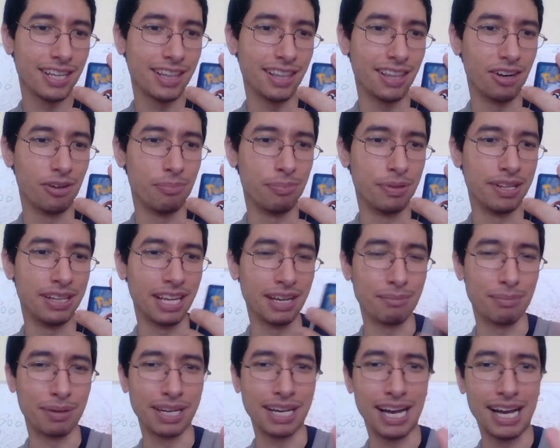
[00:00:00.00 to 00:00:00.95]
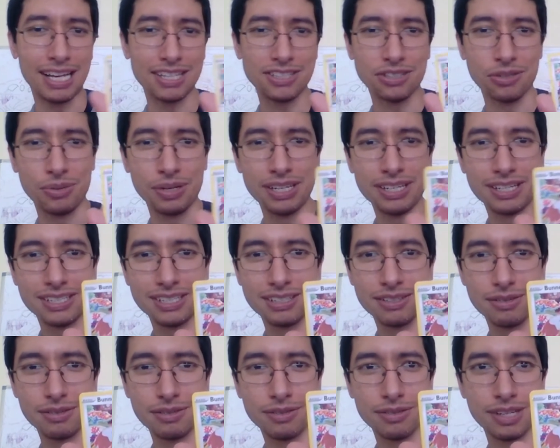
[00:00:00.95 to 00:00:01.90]
a little bit like Picasso
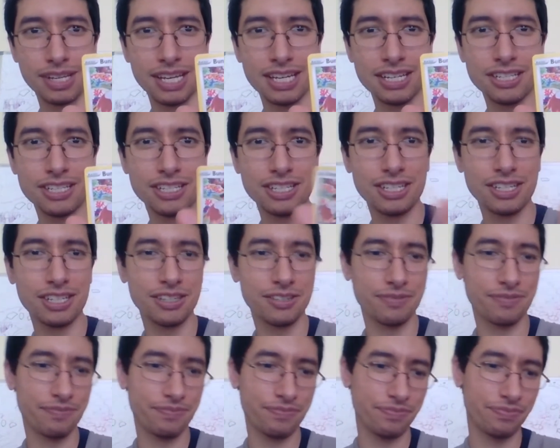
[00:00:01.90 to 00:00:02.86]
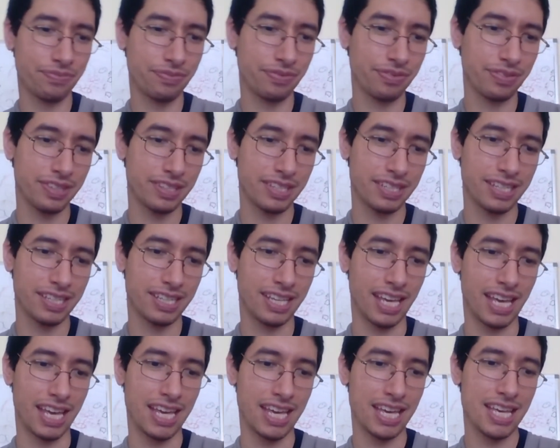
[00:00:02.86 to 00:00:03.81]
ish.
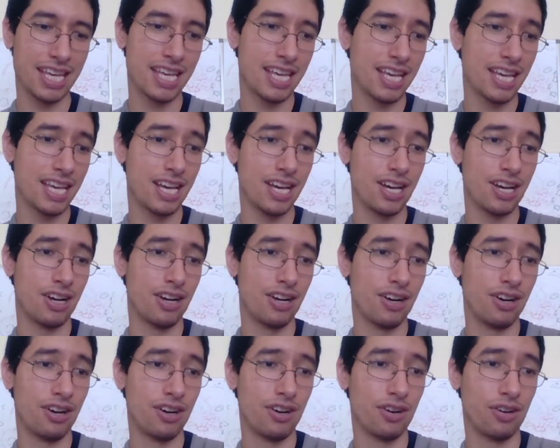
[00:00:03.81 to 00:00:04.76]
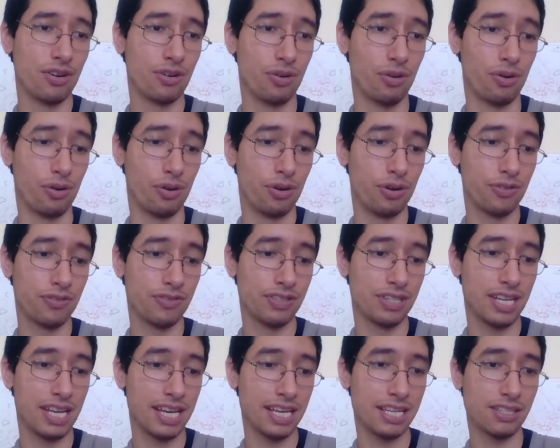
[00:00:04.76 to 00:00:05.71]
Okay.
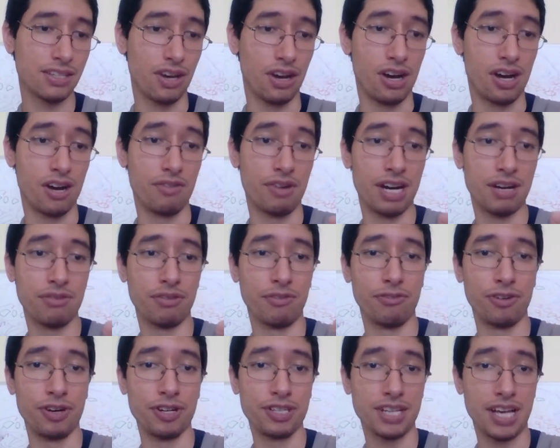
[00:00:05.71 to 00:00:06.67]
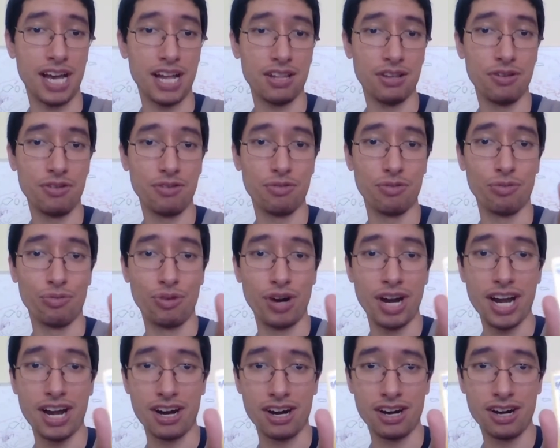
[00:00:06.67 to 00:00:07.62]
Corviknight. All right, reverse hollow,
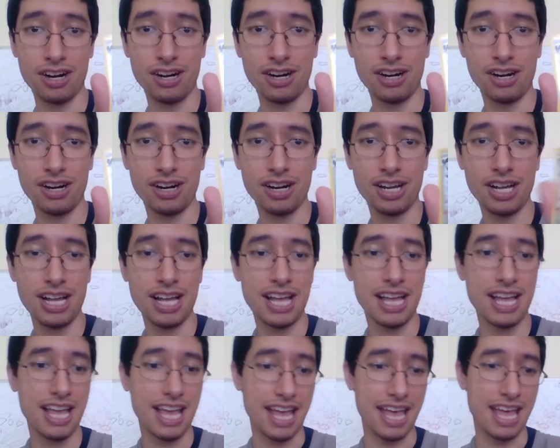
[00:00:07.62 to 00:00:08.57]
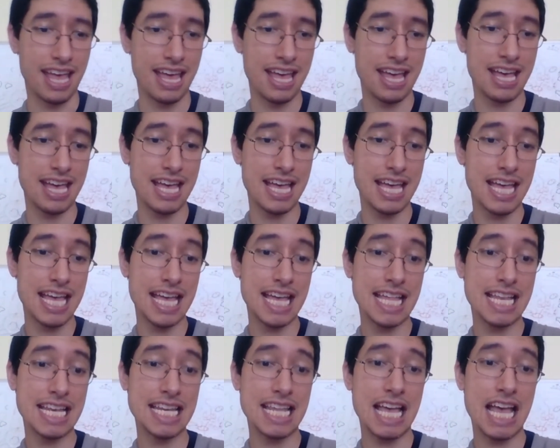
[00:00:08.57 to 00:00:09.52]
rare.
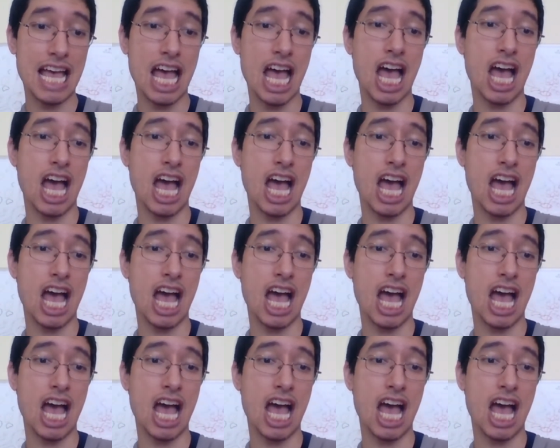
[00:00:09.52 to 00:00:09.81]
And